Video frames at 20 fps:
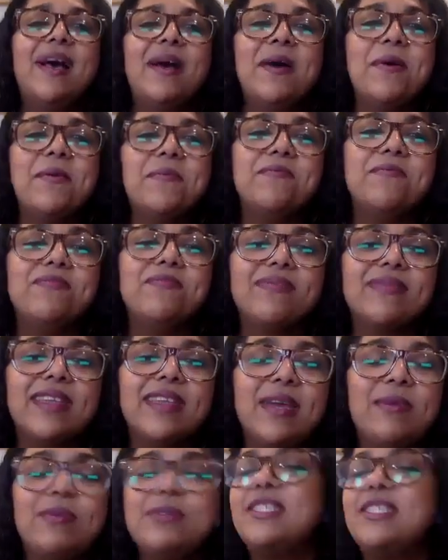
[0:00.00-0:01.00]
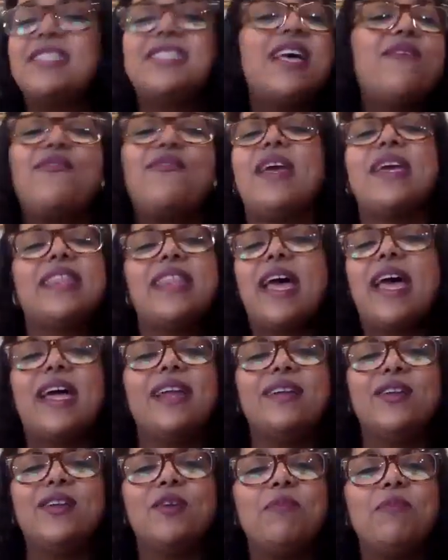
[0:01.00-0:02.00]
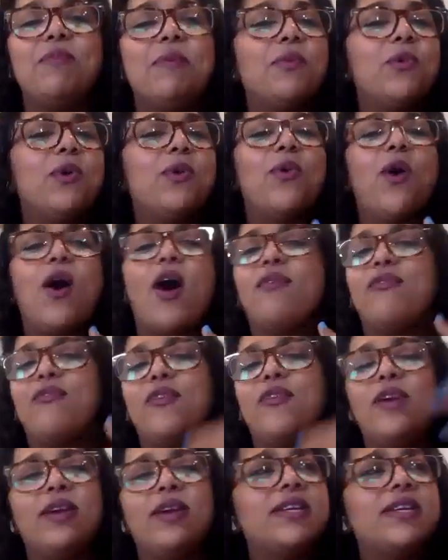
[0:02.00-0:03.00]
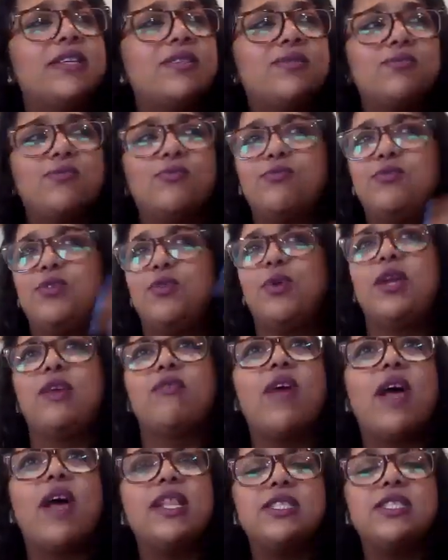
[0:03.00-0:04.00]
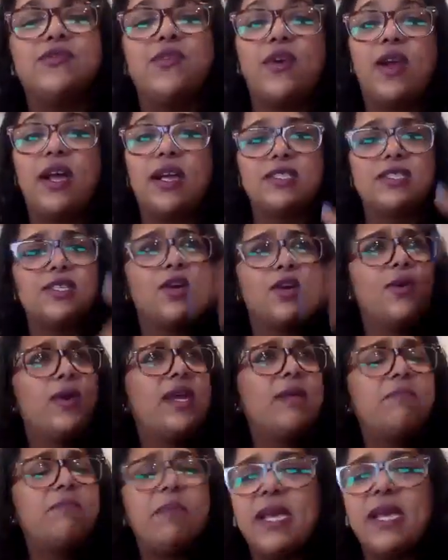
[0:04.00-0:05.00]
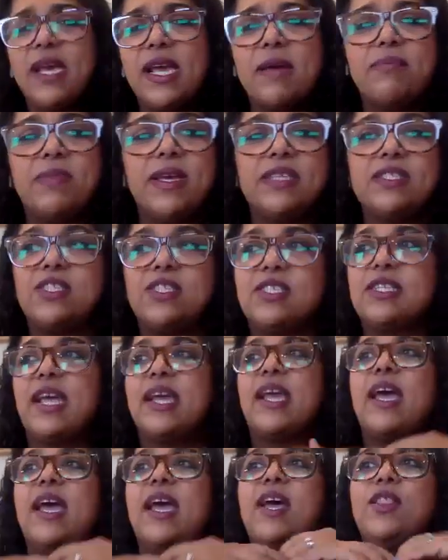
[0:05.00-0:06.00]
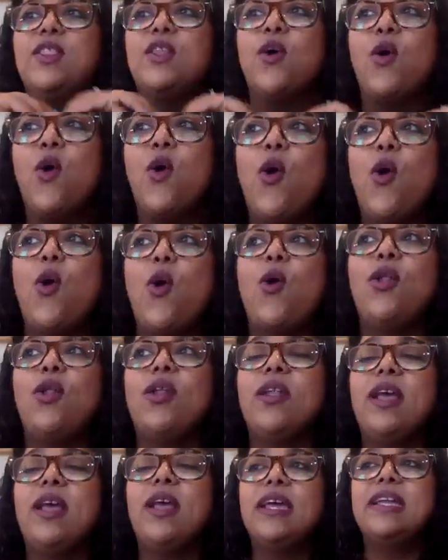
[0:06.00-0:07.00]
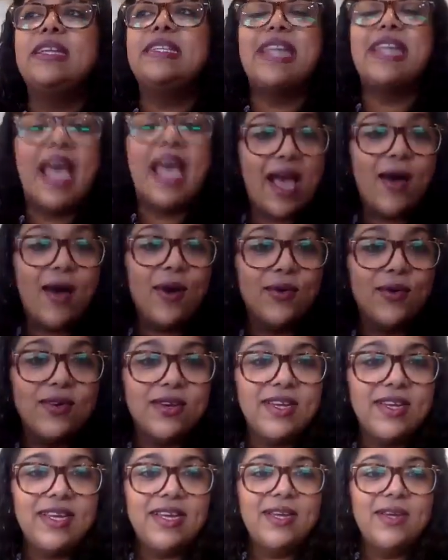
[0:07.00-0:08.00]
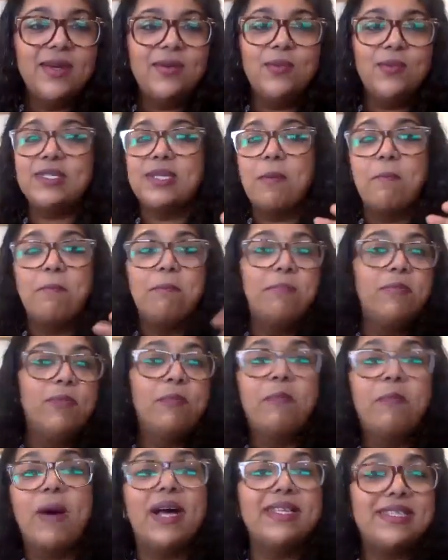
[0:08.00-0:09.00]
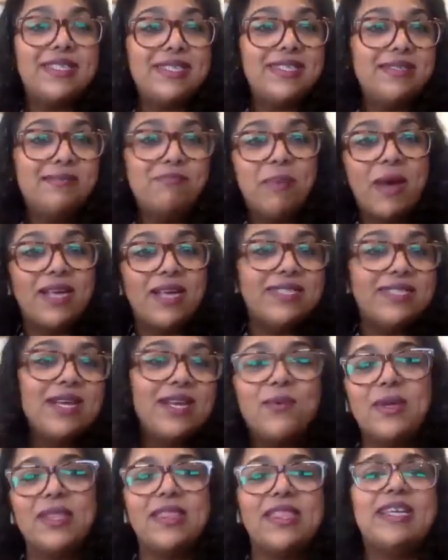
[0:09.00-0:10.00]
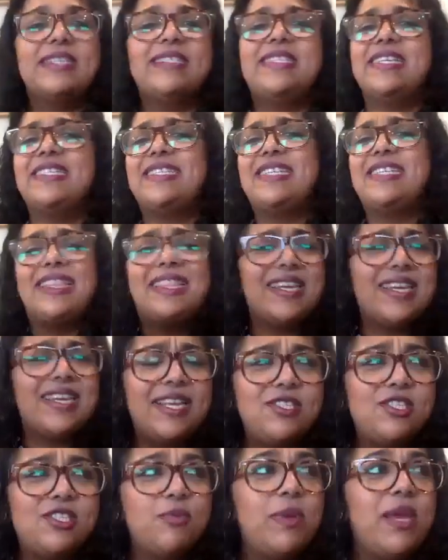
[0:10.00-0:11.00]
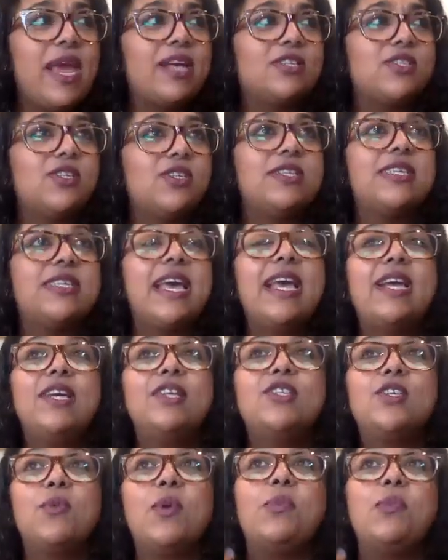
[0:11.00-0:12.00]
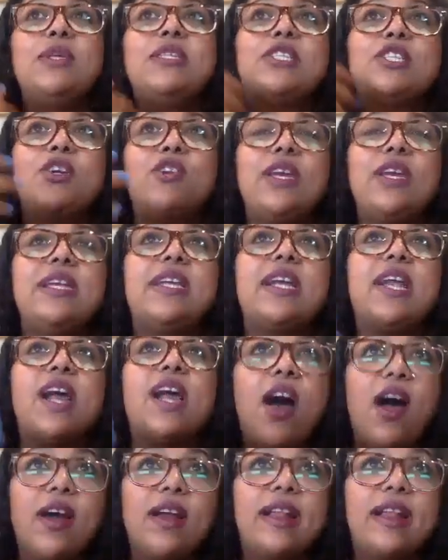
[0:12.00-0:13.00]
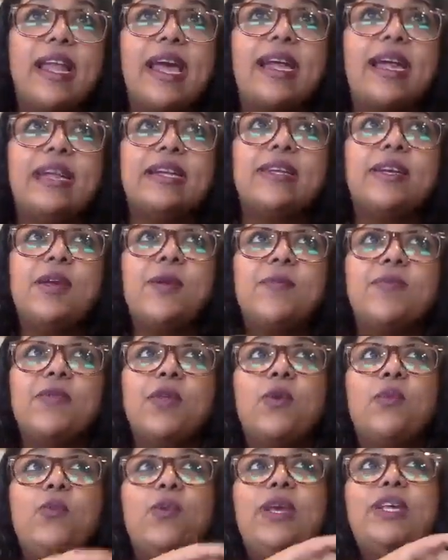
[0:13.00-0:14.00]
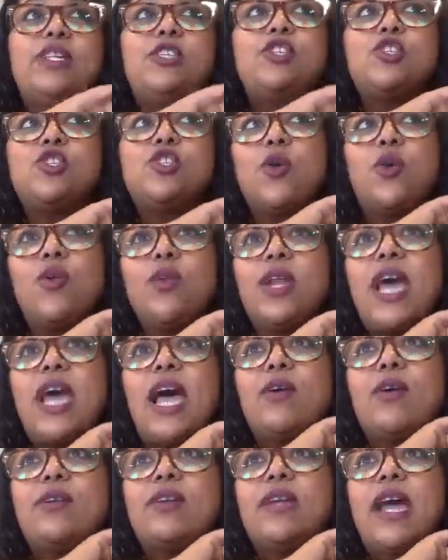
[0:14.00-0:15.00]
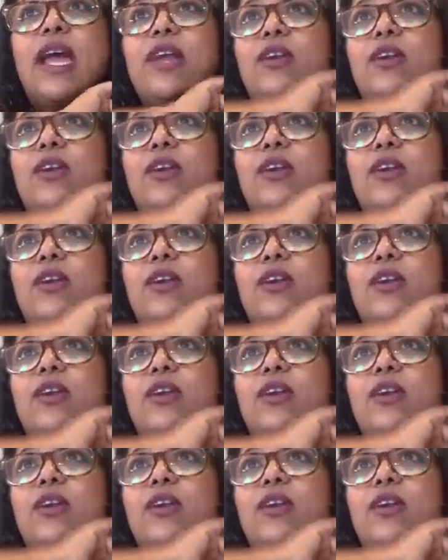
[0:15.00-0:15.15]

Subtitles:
It was just stuff like that. People were offering, just doing runs for us, going and picking up things. Just like the whole town was buzzing with this. They sent their kids to be extras. So when we screened at Heartland, we sold out,